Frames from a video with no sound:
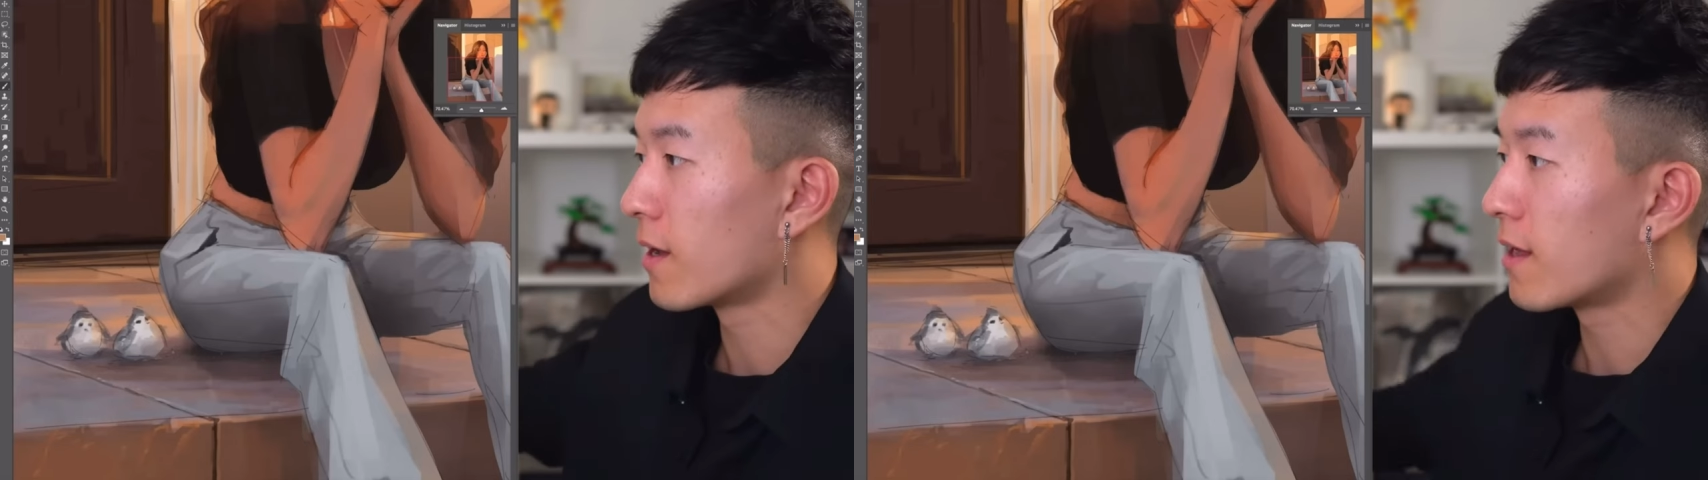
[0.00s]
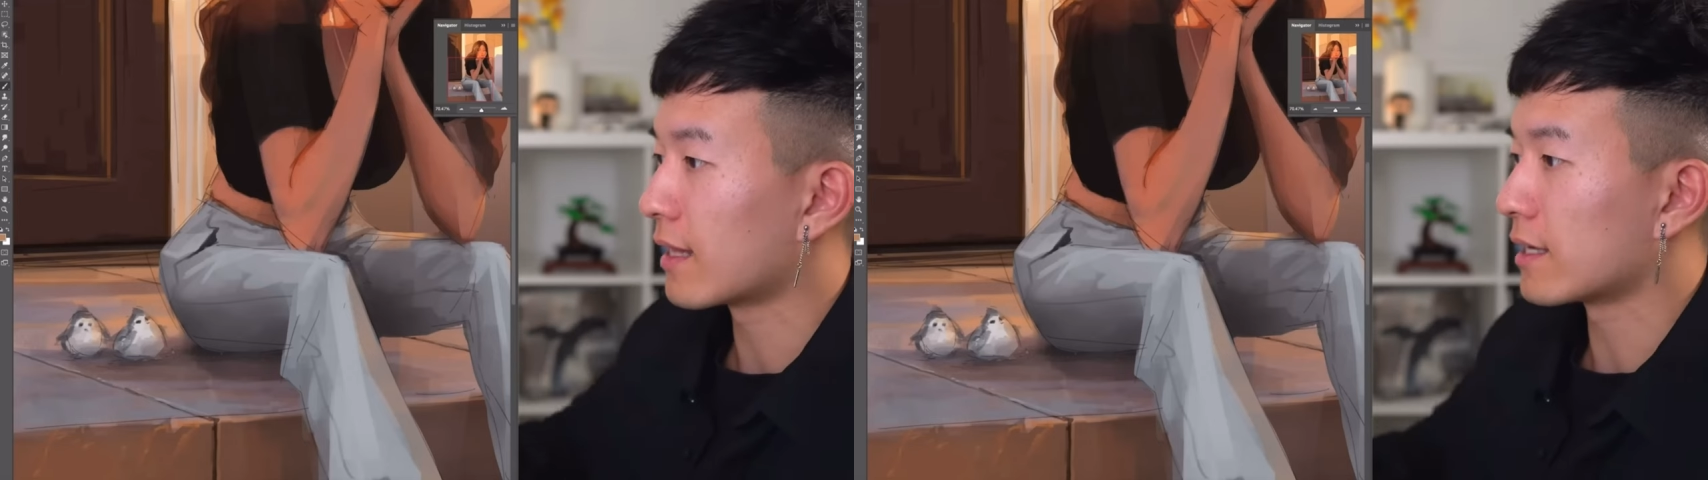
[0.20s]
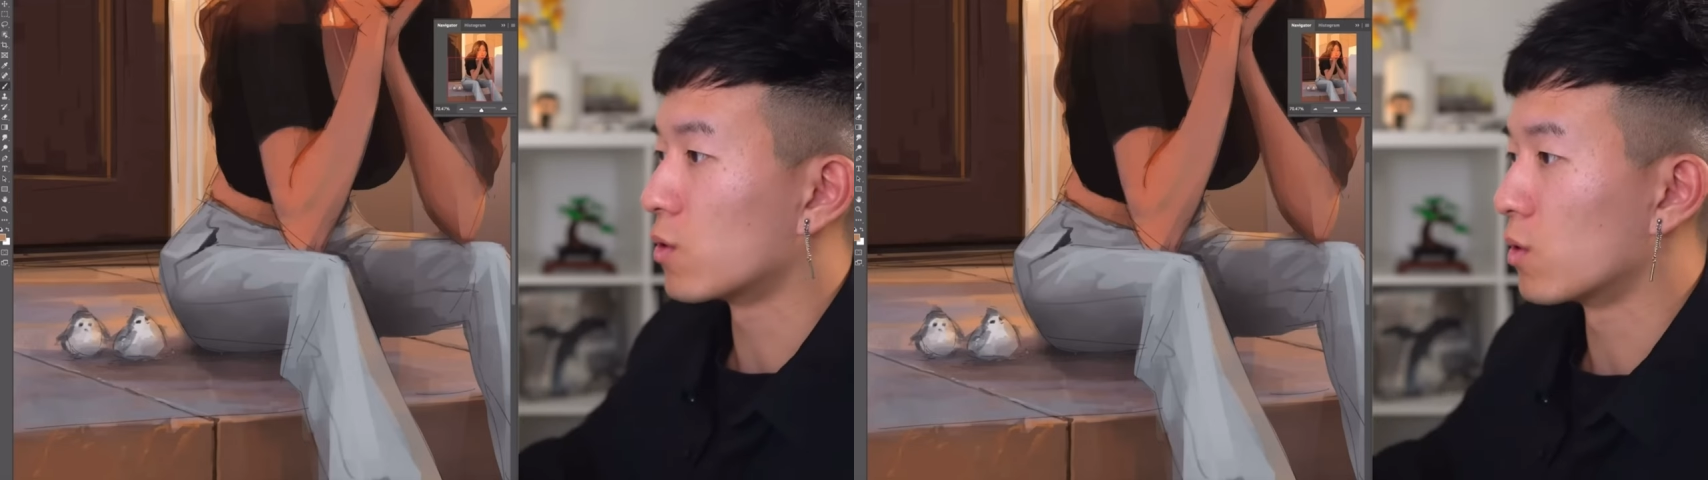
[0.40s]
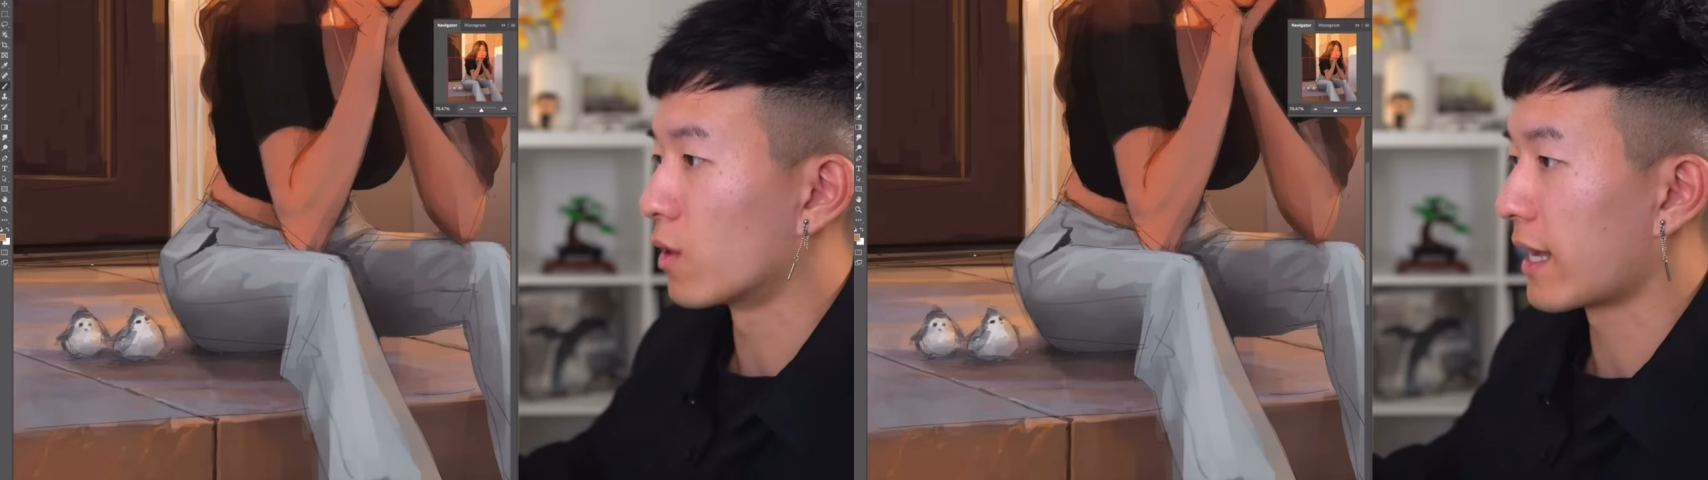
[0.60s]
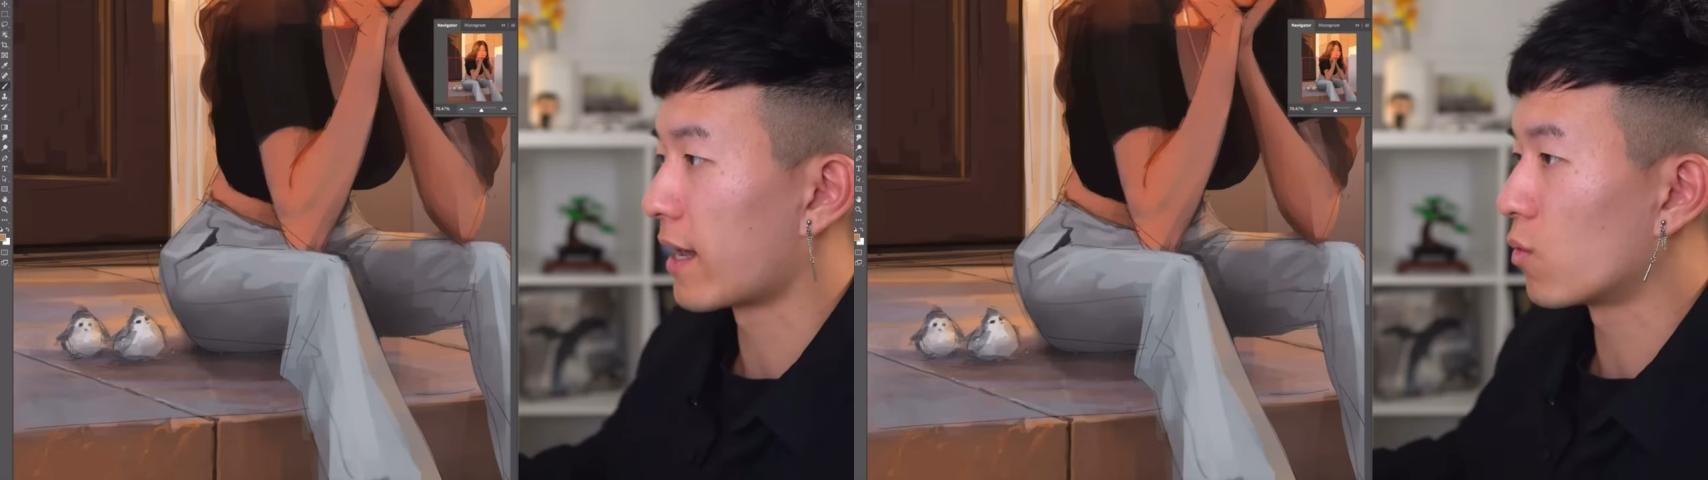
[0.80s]
your study will be.
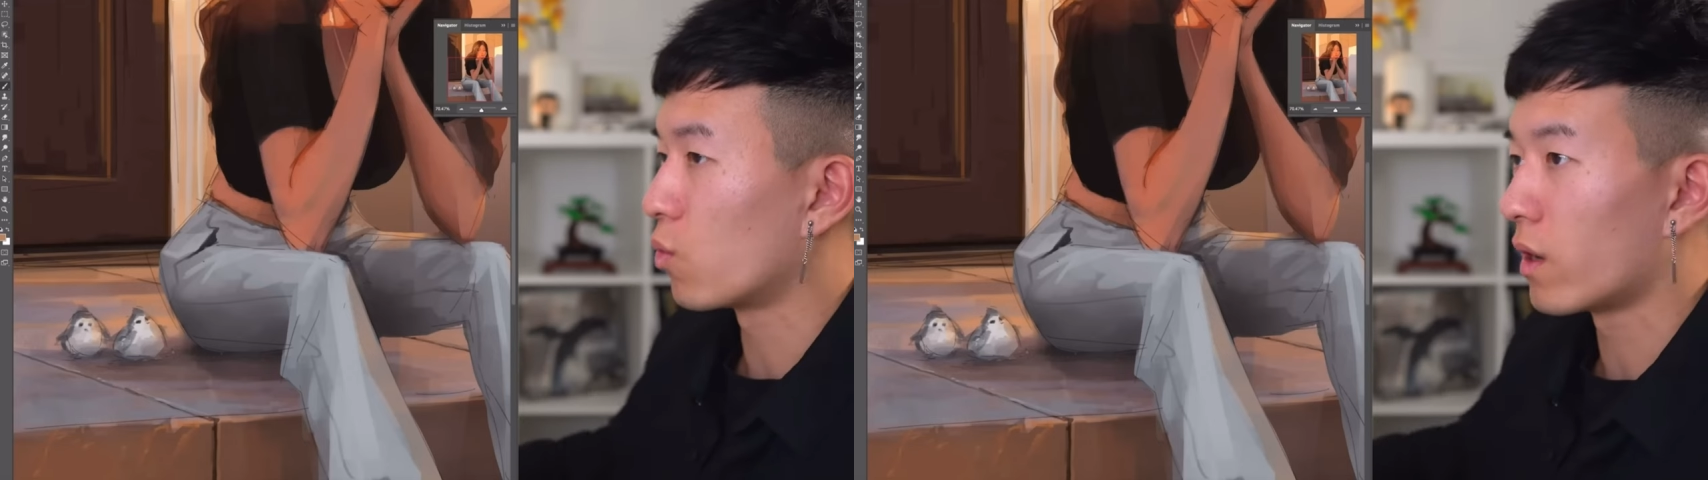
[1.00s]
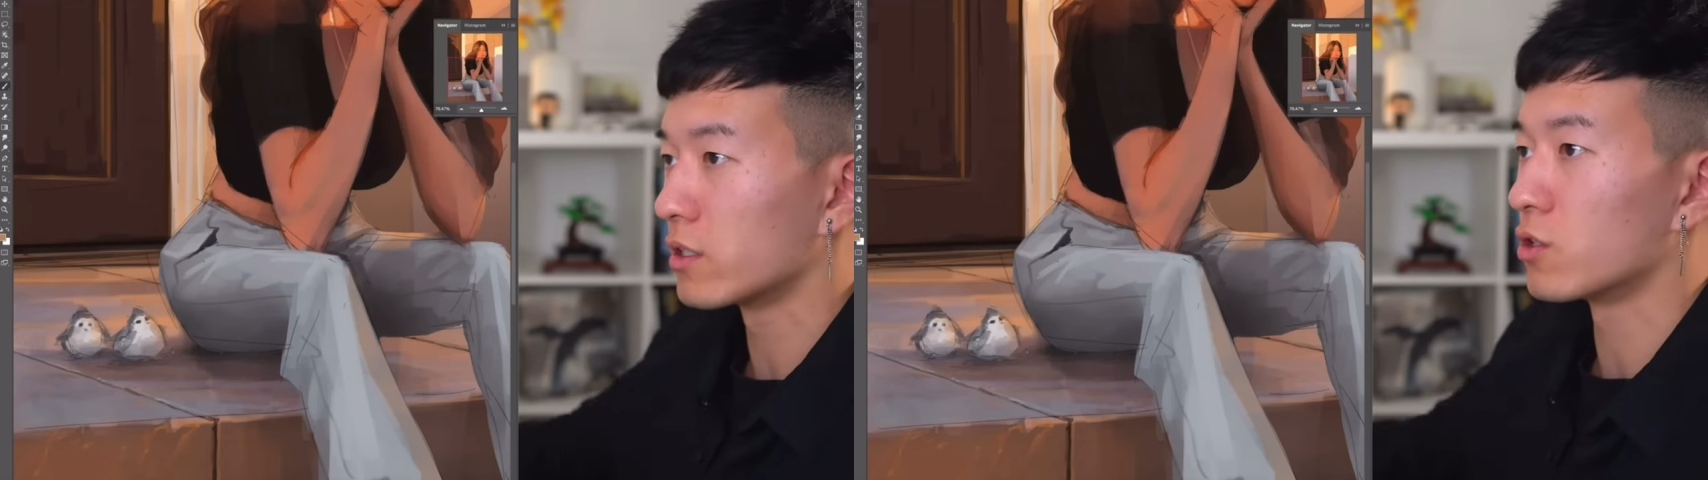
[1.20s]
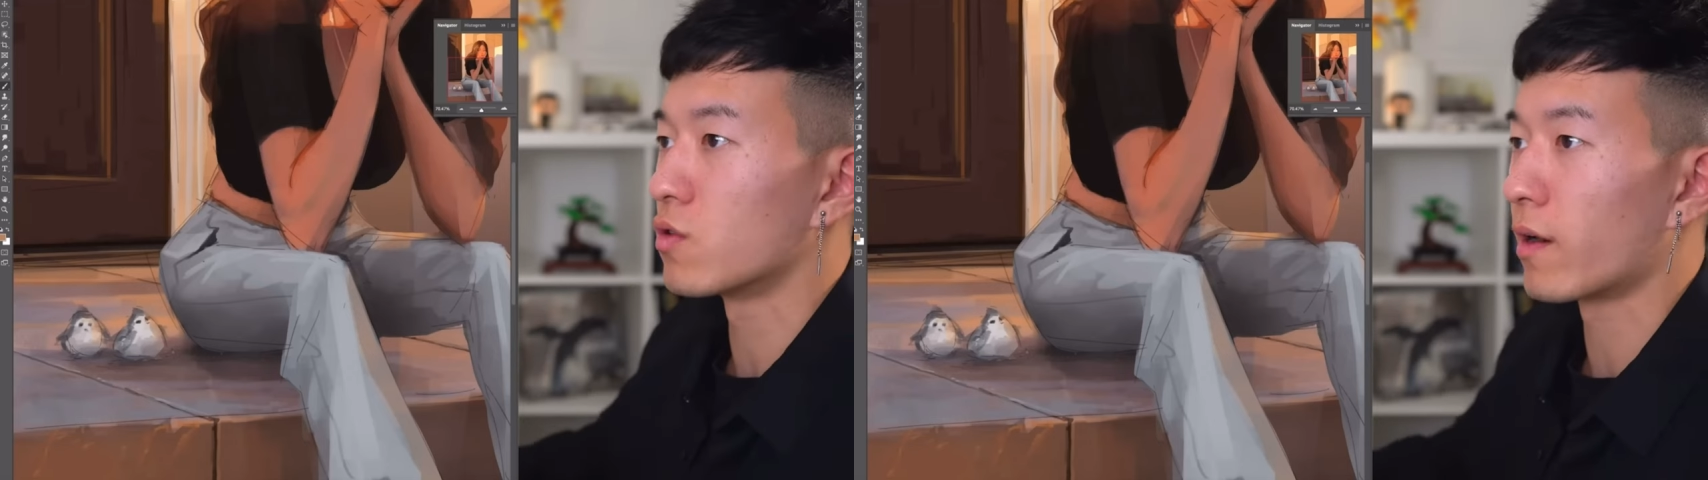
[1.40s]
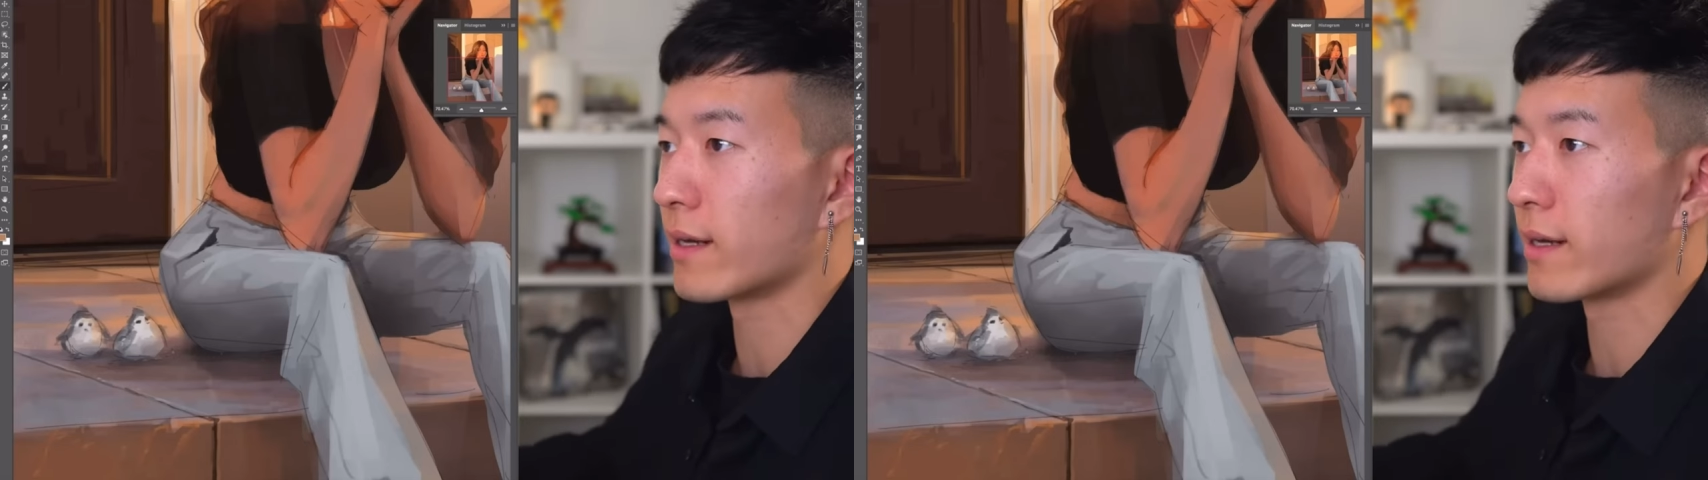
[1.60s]
Unfortunately,